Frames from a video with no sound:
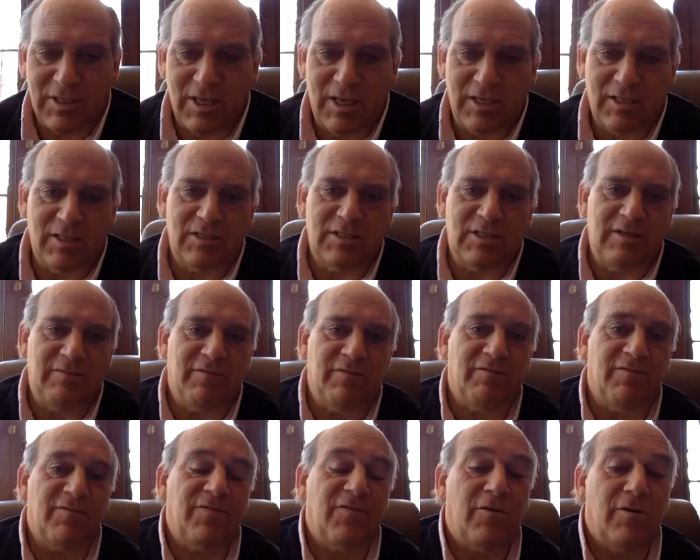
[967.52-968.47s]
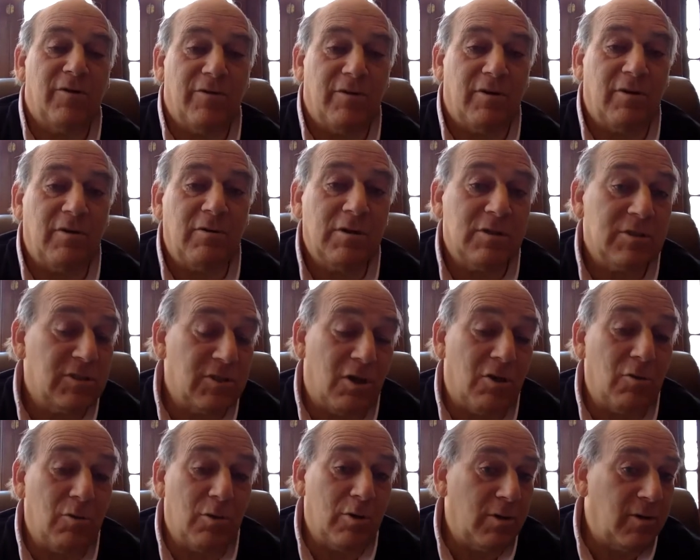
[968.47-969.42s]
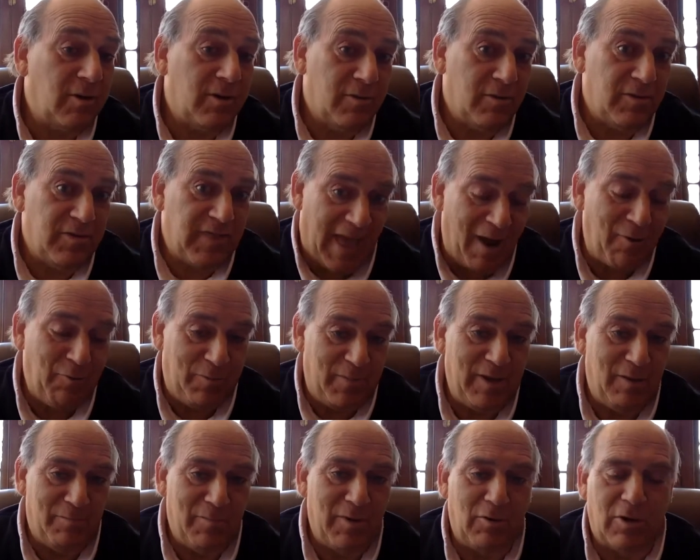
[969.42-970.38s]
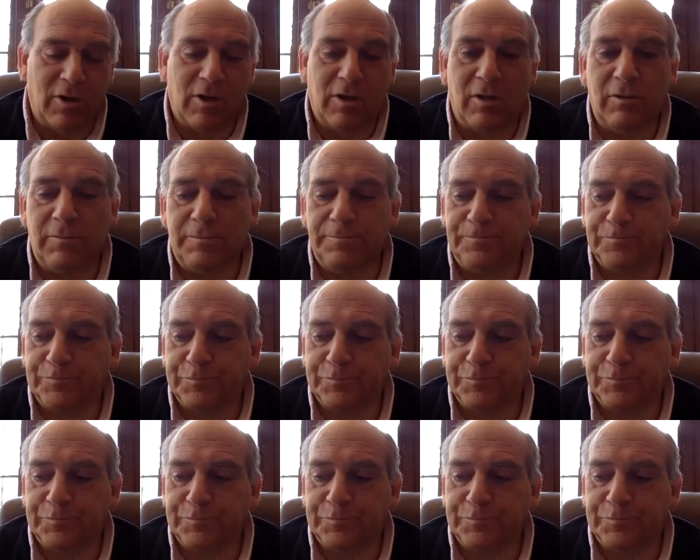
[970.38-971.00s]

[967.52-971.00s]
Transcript: take this even further. So that would be a miracle.